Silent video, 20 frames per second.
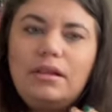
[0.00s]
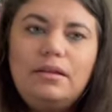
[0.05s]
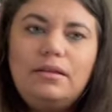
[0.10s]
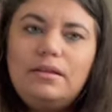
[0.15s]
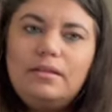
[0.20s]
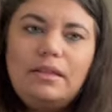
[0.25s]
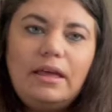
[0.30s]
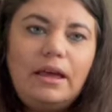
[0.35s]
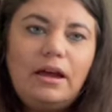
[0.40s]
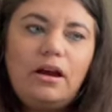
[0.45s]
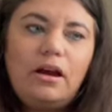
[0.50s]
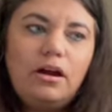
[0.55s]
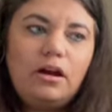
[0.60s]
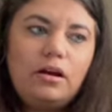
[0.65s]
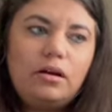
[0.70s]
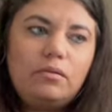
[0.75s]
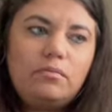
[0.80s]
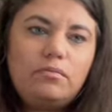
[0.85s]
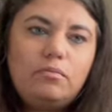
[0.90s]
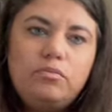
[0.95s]
They
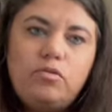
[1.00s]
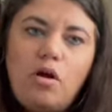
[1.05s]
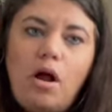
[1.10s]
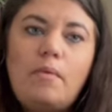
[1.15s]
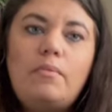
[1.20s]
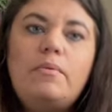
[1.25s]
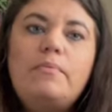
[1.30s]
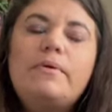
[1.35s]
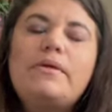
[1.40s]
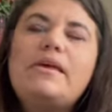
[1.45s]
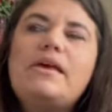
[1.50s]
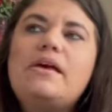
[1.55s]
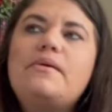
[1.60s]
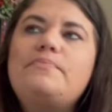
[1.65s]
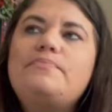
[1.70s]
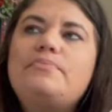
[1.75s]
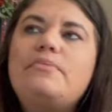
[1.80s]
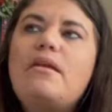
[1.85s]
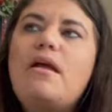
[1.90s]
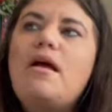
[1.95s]
are probably
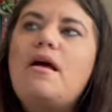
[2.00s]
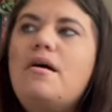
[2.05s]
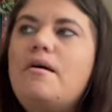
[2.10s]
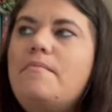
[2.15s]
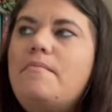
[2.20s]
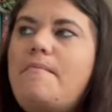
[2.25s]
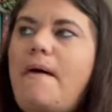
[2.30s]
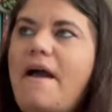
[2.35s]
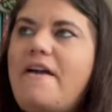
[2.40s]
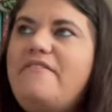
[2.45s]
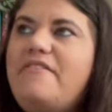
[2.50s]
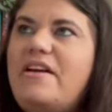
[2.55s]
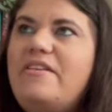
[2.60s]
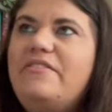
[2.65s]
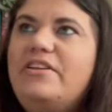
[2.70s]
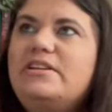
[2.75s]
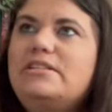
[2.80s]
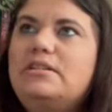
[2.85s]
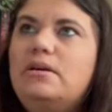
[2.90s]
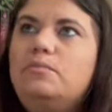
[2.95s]
my
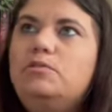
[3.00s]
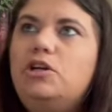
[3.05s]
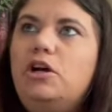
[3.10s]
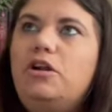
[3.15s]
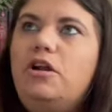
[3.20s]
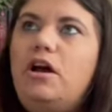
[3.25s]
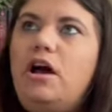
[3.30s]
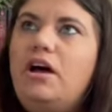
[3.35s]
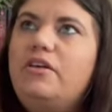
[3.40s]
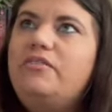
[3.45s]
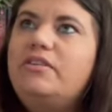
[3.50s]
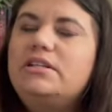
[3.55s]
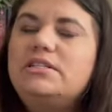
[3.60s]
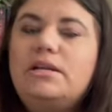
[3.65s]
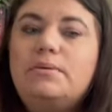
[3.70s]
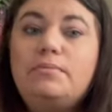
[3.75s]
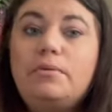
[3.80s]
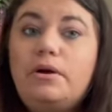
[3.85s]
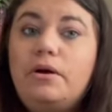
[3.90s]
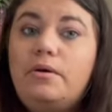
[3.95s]
favorite subgenre of
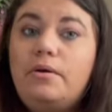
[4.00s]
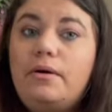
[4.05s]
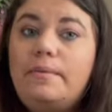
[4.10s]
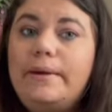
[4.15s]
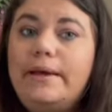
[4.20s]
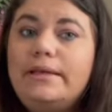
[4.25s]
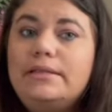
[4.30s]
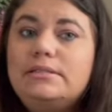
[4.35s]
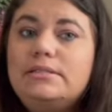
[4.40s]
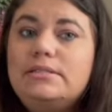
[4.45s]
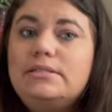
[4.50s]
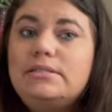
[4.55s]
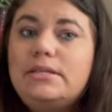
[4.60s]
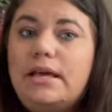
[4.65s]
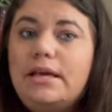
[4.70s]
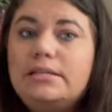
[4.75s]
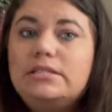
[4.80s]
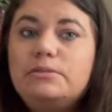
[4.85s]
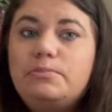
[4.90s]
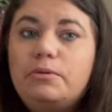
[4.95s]
contemporary romance
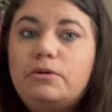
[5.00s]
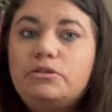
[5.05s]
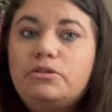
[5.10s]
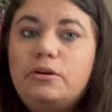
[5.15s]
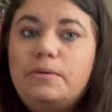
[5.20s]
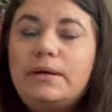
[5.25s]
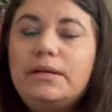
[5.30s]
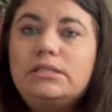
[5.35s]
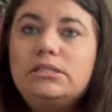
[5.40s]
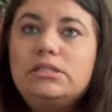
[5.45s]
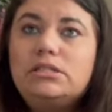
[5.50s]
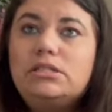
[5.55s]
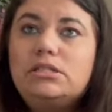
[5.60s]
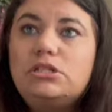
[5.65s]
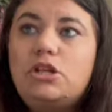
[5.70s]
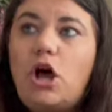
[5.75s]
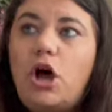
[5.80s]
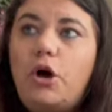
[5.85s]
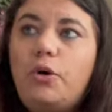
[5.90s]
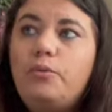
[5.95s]
is sports romance,
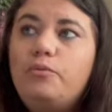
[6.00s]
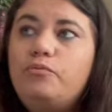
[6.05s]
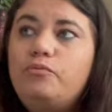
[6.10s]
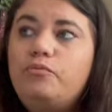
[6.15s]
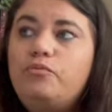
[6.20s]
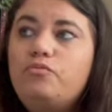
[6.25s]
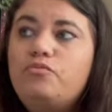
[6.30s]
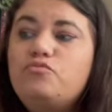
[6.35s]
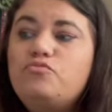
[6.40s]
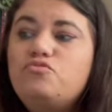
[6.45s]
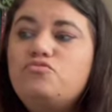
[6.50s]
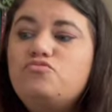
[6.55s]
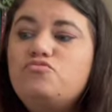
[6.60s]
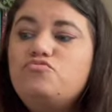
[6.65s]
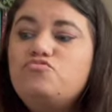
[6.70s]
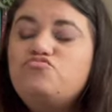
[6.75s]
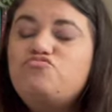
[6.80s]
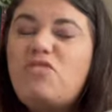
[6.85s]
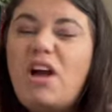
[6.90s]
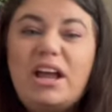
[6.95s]
so
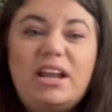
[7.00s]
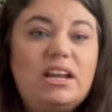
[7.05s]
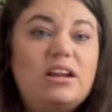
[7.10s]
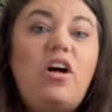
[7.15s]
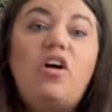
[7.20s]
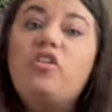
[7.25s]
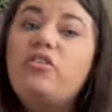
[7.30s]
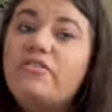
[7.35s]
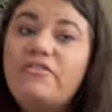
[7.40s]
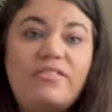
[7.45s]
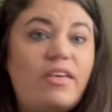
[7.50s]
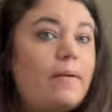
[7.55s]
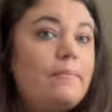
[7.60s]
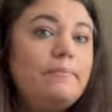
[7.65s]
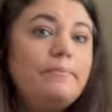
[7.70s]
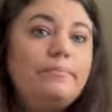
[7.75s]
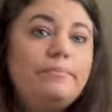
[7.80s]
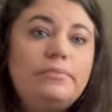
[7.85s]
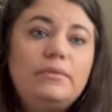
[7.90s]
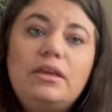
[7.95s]
I need all of them.
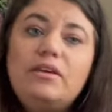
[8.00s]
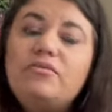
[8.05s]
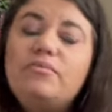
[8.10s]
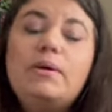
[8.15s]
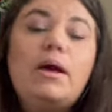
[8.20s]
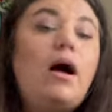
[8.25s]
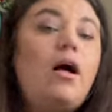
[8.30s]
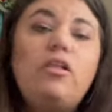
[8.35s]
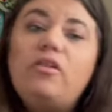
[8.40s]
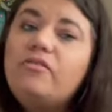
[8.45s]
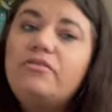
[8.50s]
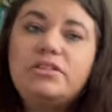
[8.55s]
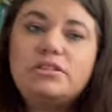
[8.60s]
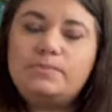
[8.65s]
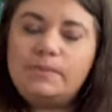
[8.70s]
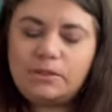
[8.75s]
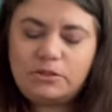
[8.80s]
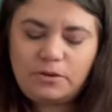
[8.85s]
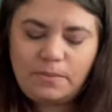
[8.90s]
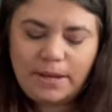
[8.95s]
Give me all of the
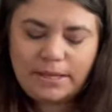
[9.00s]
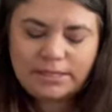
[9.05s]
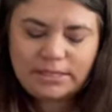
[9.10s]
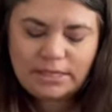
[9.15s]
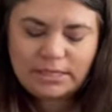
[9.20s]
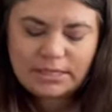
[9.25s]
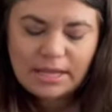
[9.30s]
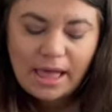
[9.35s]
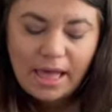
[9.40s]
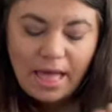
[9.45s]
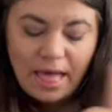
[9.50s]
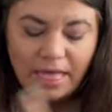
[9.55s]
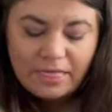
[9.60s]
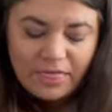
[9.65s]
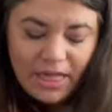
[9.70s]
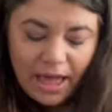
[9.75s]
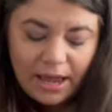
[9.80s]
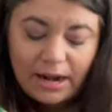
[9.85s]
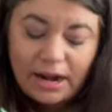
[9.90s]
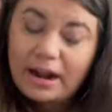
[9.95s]
sports romances.
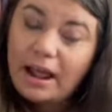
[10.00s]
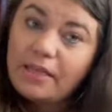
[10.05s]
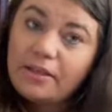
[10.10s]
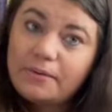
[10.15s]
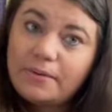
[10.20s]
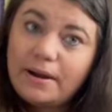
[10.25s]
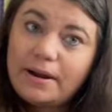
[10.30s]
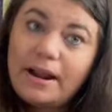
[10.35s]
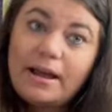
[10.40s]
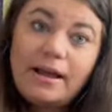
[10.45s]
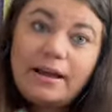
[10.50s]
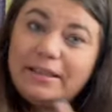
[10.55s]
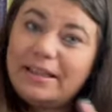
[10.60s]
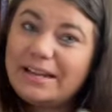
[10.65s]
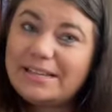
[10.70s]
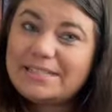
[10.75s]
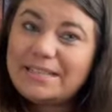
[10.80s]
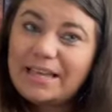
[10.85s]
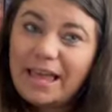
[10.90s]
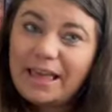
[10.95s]
Then another one that
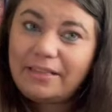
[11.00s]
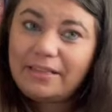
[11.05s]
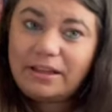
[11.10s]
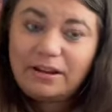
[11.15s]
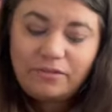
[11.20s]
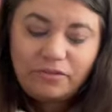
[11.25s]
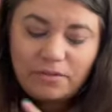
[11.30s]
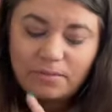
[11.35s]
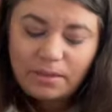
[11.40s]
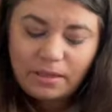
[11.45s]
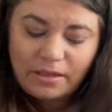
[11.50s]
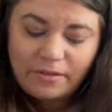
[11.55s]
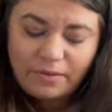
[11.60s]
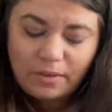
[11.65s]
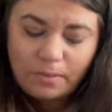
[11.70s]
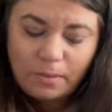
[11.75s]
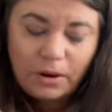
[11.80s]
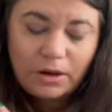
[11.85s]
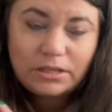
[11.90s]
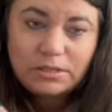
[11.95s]
is a Caitlin from The Love
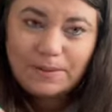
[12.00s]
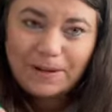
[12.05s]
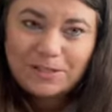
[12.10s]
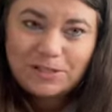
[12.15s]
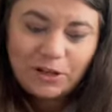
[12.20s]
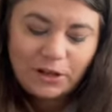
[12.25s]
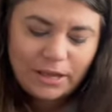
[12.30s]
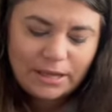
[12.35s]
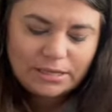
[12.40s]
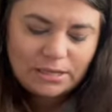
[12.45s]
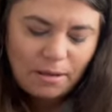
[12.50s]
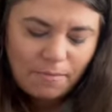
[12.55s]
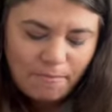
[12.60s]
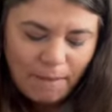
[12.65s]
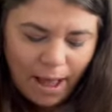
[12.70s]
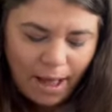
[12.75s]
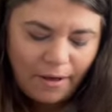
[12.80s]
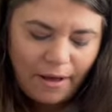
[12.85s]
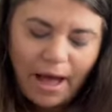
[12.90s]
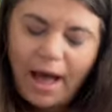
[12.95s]
Librarian special is
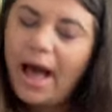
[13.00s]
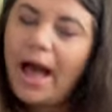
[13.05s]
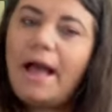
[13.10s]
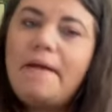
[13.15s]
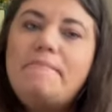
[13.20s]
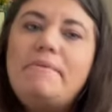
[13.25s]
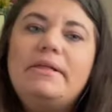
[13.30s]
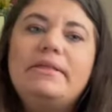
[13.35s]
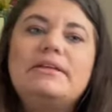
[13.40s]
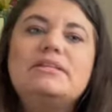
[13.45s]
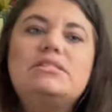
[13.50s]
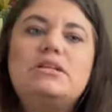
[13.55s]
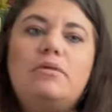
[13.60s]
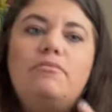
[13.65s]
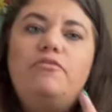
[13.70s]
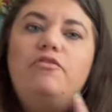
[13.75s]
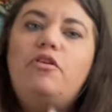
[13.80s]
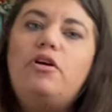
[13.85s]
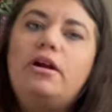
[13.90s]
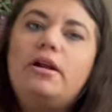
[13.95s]
Mile High by Liz
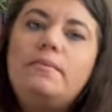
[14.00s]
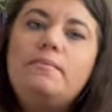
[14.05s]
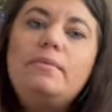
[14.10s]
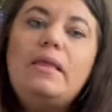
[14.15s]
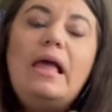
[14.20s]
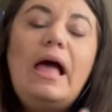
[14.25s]
Tom Ford.